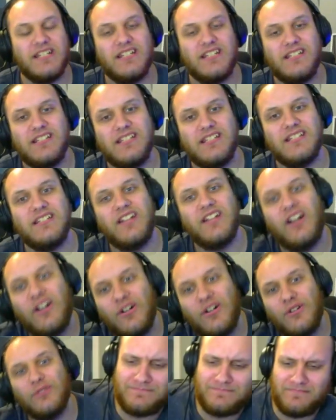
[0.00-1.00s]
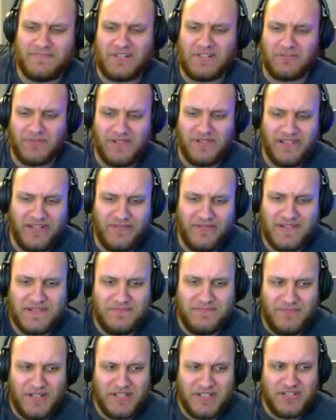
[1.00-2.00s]
You know, there really wasn't
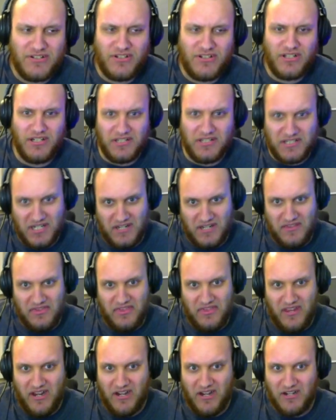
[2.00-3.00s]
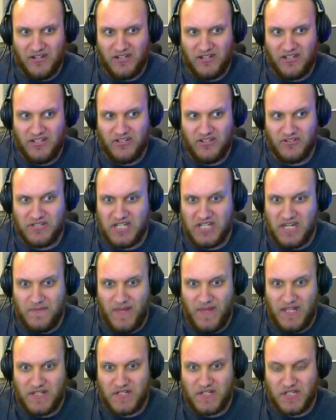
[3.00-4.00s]
much you could have done there. Your
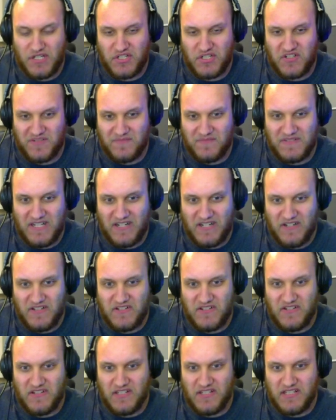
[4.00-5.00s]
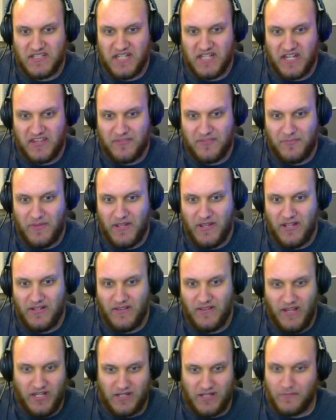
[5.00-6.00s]
teammates just jumped down into the death pit
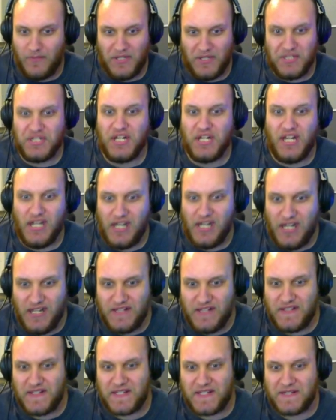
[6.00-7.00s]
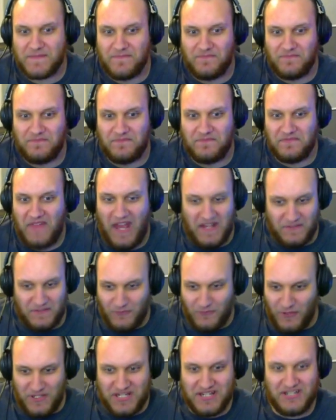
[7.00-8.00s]
like a bunch of idiots. That
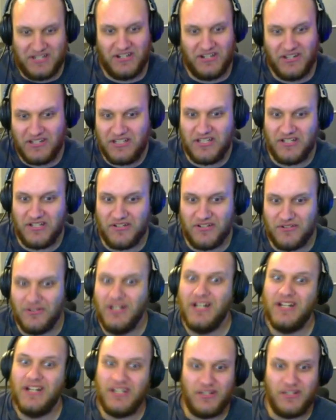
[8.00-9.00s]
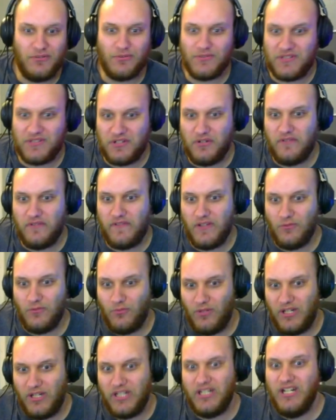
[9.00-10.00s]
wasn't on you. You were
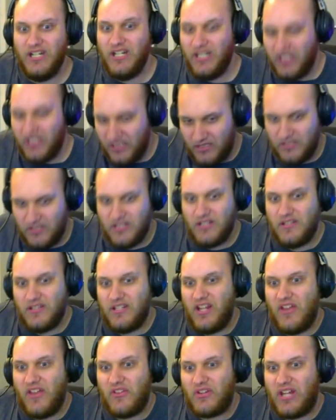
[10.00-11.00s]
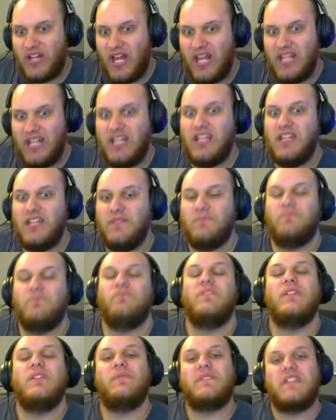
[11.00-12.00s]
2v1. The other guy, he
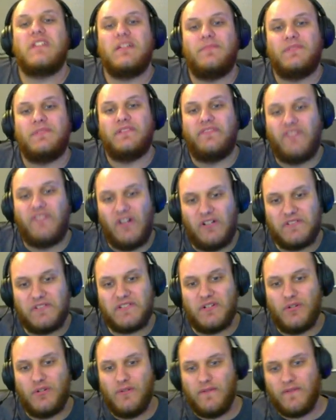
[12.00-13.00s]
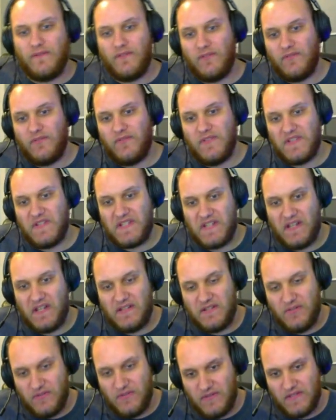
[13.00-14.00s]
was able to vault over the set
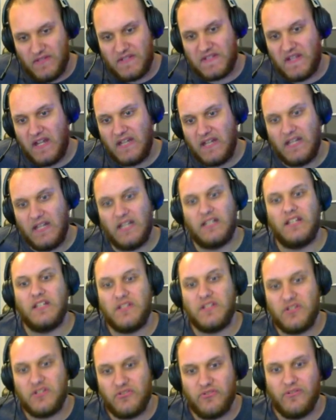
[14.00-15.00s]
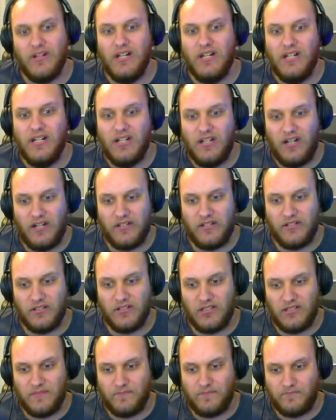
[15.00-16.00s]
to the site and get you on your